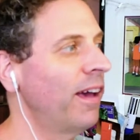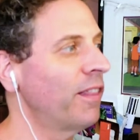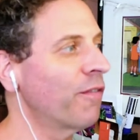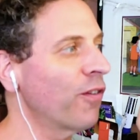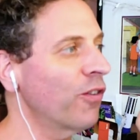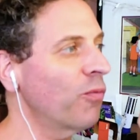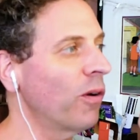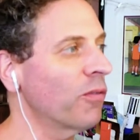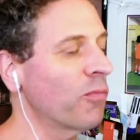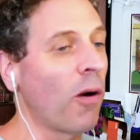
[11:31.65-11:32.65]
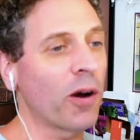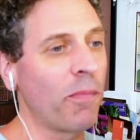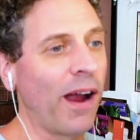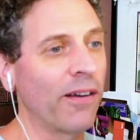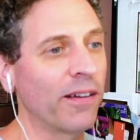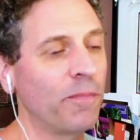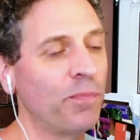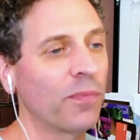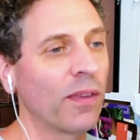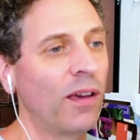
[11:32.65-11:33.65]
The first one was Mark Maron,
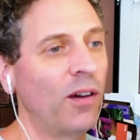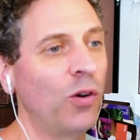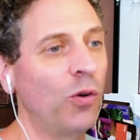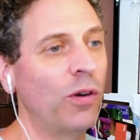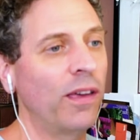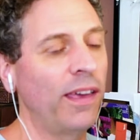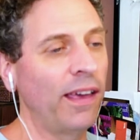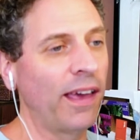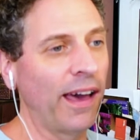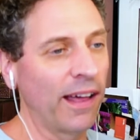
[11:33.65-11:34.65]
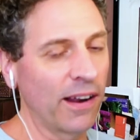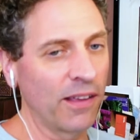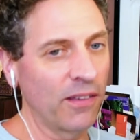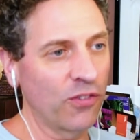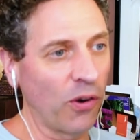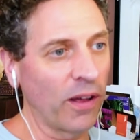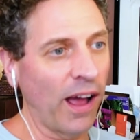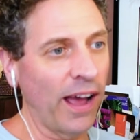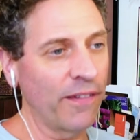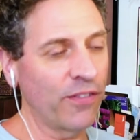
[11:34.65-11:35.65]
who he had a show on
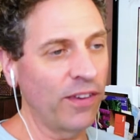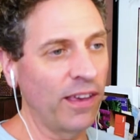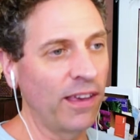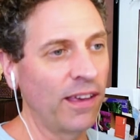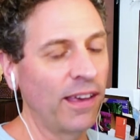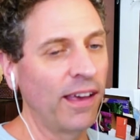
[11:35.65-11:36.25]
IFC,